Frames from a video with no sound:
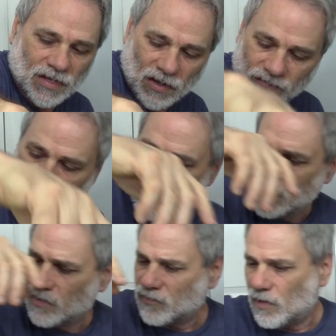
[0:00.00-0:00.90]
else.
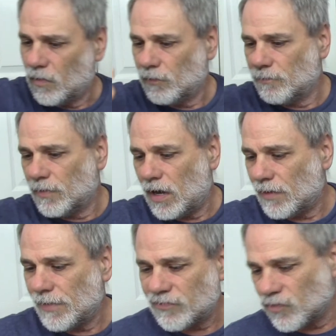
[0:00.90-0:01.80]
So
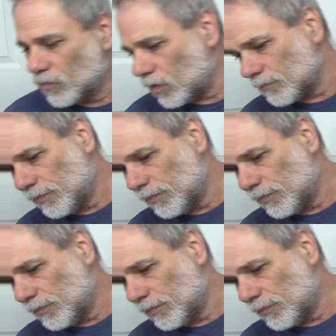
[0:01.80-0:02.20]
uh, that's going along